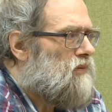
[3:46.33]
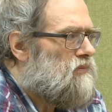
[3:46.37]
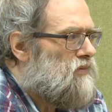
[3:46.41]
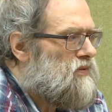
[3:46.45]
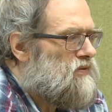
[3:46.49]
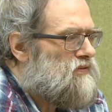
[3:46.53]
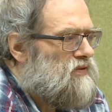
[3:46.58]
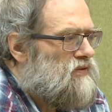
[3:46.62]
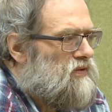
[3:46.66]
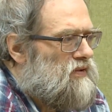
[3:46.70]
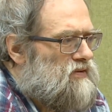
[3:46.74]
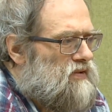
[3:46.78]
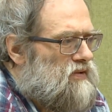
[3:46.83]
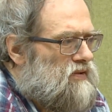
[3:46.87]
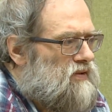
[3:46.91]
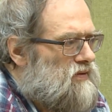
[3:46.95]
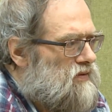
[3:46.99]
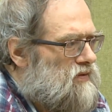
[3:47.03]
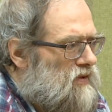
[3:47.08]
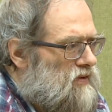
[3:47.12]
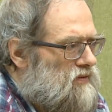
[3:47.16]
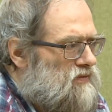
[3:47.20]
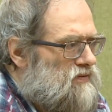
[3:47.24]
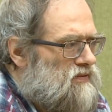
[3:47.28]
But so at any
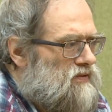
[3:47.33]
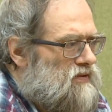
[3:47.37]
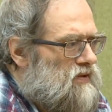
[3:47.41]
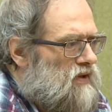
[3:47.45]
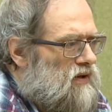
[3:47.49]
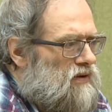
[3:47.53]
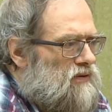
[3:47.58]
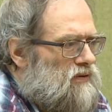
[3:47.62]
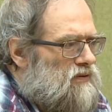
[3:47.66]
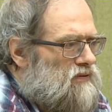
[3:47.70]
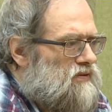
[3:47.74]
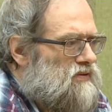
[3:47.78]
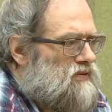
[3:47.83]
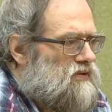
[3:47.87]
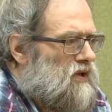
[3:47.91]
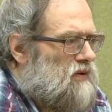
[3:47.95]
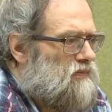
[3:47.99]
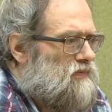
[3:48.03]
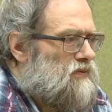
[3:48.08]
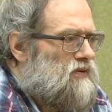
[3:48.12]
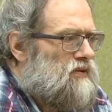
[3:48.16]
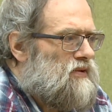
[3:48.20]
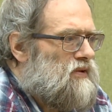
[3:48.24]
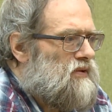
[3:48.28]
rate, you see a lot is
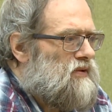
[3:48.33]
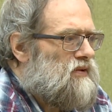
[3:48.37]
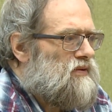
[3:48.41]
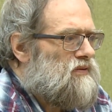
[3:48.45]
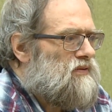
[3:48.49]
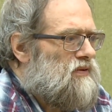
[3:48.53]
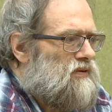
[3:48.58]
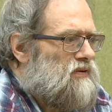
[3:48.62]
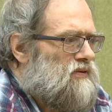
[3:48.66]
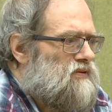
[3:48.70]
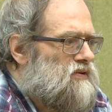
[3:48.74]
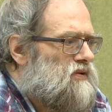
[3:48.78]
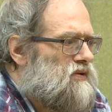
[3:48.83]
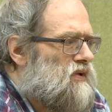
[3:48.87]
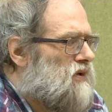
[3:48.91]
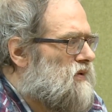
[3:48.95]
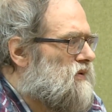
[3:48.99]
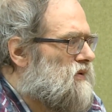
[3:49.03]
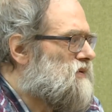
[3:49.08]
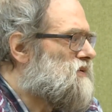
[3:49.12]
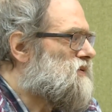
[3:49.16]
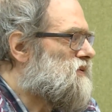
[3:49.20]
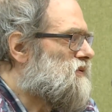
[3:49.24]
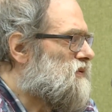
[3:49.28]
happening in Indology,
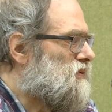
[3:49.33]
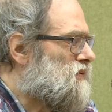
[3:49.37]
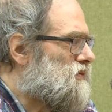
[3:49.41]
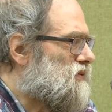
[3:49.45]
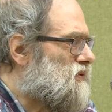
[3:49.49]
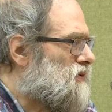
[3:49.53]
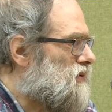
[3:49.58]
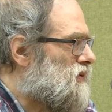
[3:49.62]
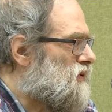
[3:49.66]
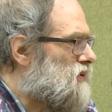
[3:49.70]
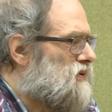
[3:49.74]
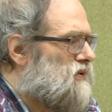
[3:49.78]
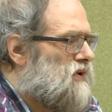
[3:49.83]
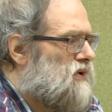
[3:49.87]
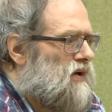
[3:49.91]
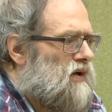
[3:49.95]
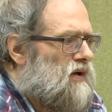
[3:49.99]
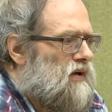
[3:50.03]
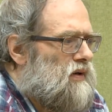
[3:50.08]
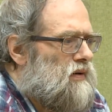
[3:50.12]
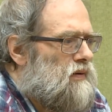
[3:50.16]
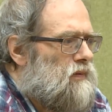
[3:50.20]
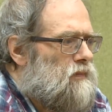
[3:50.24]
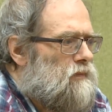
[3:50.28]
and it's not all
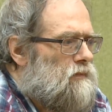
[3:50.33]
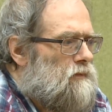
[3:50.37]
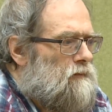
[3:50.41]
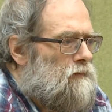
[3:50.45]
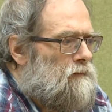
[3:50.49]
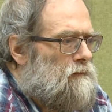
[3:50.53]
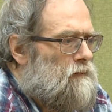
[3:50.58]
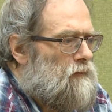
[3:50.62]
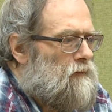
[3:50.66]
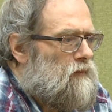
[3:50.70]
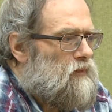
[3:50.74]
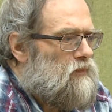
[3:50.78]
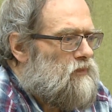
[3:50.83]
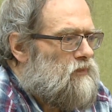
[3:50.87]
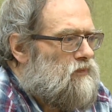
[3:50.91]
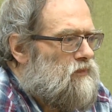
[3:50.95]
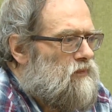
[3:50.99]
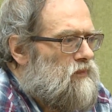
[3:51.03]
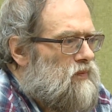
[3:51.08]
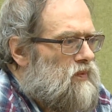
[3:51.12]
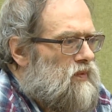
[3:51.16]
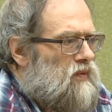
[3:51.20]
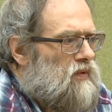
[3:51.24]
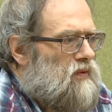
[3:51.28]
dark.
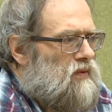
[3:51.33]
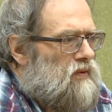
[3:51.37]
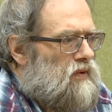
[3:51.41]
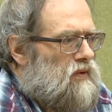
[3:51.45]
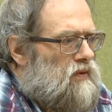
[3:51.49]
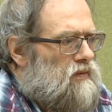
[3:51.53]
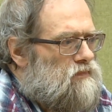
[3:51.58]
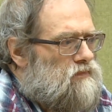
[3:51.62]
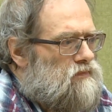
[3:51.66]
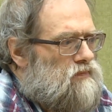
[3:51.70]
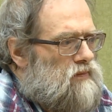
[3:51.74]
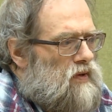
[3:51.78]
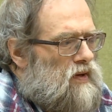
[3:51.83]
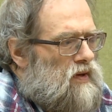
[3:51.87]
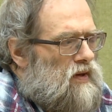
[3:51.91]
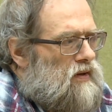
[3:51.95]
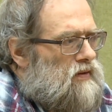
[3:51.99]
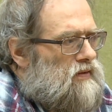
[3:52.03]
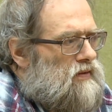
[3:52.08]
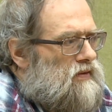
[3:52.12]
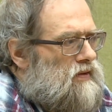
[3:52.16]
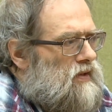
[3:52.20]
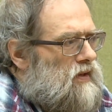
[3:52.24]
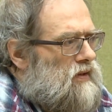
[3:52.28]
Um,
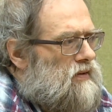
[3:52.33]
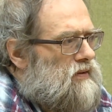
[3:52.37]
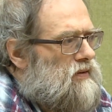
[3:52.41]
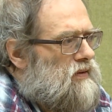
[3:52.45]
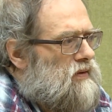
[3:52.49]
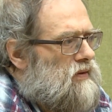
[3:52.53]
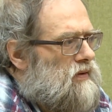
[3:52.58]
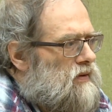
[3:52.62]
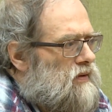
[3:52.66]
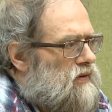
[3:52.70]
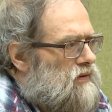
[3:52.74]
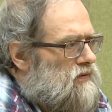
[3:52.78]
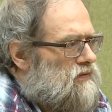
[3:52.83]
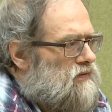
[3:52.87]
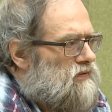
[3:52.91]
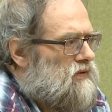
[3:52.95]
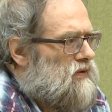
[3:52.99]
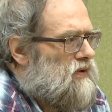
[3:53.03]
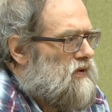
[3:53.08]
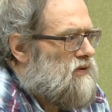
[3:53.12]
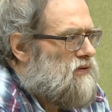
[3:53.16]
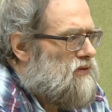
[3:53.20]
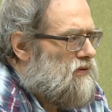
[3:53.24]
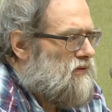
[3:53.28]
then you
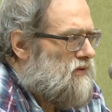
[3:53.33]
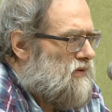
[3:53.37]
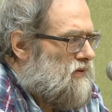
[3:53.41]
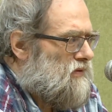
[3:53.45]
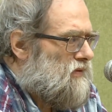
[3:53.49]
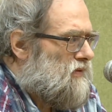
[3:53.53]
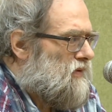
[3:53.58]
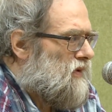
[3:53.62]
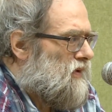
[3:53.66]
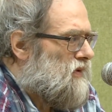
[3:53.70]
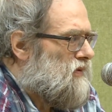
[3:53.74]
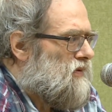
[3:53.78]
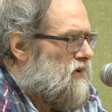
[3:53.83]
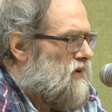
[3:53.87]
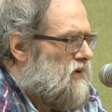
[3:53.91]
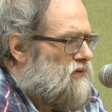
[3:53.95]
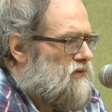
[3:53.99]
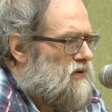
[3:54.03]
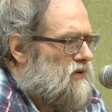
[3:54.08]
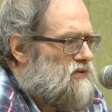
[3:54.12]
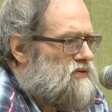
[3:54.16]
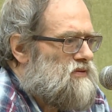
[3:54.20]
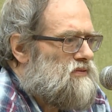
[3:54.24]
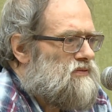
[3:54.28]
see another thing
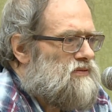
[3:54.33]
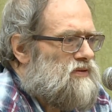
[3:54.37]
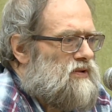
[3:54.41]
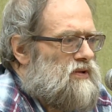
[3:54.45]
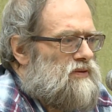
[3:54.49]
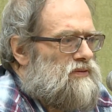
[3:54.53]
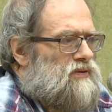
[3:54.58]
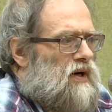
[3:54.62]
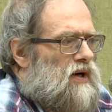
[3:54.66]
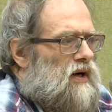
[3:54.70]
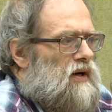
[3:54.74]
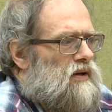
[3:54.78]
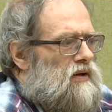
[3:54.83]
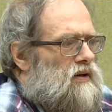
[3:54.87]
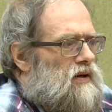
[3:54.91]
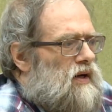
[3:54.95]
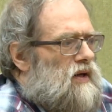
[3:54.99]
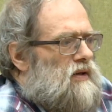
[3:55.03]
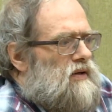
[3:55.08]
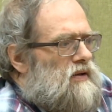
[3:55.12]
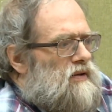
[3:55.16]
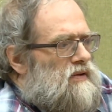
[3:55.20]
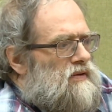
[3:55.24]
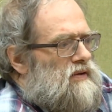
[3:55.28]
that doesn't require
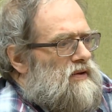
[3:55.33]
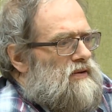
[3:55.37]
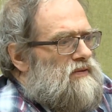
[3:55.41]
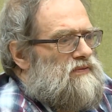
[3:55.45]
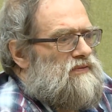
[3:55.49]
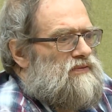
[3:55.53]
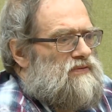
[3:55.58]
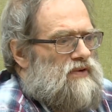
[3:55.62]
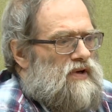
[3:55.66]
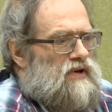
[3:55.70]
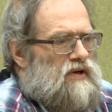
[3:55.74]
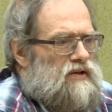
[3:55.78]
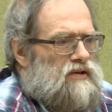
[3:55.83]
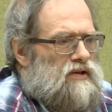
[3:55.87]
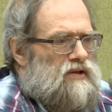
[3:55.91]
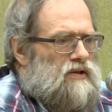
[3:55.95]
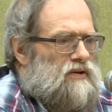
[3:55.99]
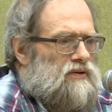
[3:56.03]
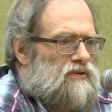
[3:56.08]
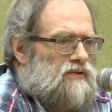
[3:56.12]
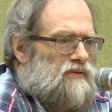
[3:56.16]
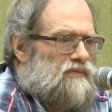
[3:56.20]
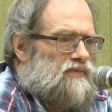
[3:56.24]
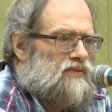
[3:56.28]
anything
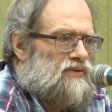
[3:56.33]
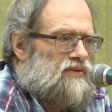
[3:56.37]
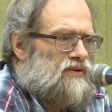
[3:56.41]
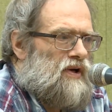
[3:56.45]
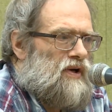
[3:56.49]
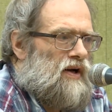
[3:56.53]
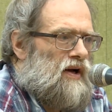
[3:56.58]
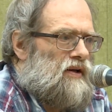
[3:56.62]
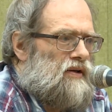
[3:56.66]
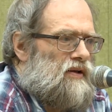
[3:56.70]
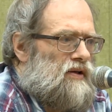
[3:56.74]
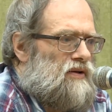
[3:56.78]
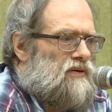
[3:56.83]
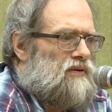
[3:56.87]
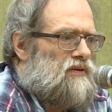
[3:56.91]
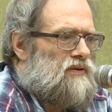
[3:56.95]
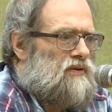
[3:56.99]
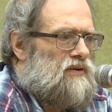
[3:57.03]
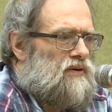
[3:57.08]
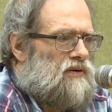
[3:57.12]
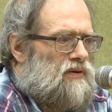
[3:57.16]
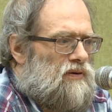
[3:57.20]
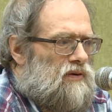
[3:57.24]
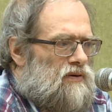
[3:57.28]
Vedic or Puranic
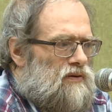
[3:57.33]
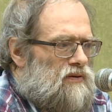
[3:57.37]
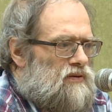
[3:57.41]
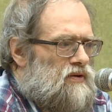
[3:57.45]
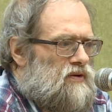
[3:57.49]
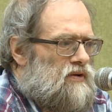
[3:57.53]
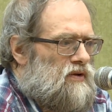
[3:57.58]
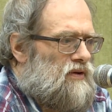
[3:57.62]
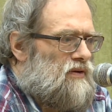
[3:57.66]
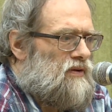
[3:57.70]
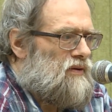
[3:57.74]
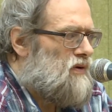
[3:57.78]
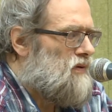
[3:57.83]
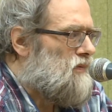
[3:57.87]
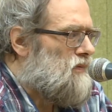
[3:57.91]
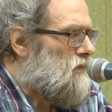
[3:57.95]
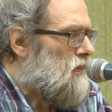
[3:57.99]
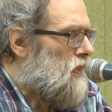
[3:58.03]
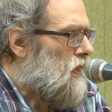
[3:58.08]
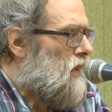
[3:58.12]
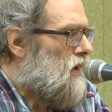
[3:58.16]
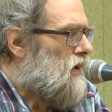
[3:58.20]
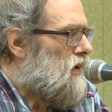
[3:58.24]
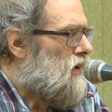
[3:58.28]
or, or you know,
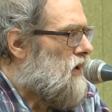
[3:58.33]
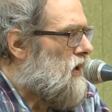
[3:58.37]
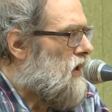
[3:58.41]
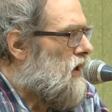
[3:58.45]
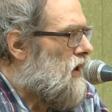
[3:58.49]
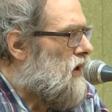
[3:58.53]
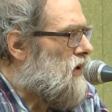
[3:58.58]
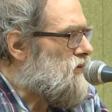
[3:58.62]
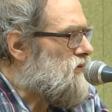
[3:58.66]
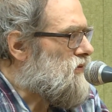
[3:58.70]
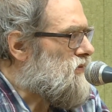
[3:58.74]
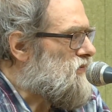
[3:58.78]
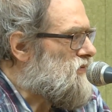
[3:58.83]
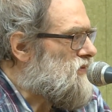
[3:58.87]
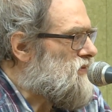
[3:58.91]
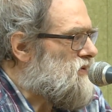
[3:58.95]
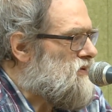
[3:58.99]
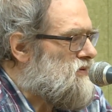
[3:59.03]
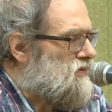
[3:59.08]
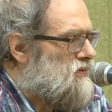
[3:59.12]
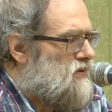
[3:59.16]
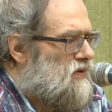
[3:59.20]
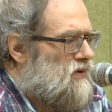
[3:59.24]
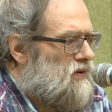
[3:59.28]
out of
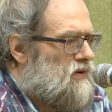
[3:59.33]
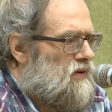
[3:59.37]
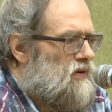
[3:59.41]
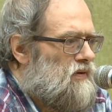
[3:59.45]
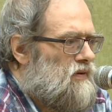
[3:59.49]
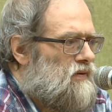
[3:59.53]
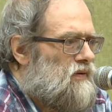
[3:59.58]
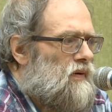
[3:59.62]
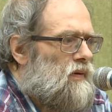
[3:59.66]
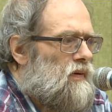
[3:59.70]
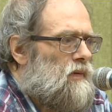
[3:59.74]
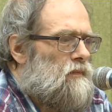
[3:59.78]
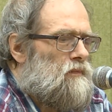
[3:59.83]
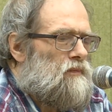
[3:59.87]
this world